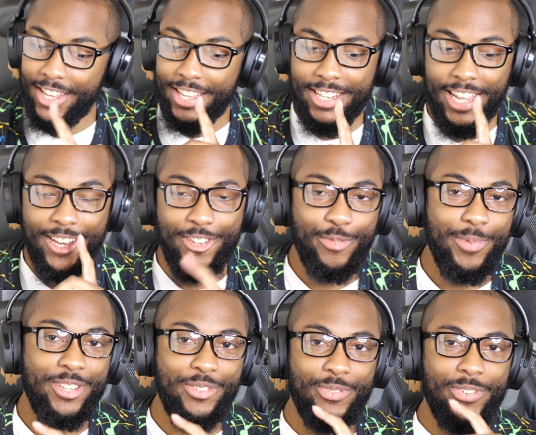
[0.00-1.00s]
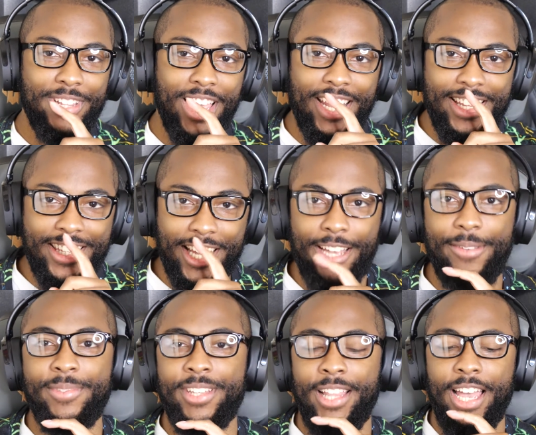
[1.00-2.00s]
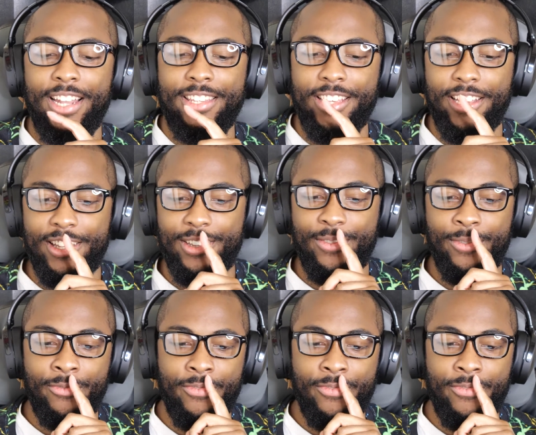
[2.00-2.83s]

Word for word: That do be true a lot of times. A lot of times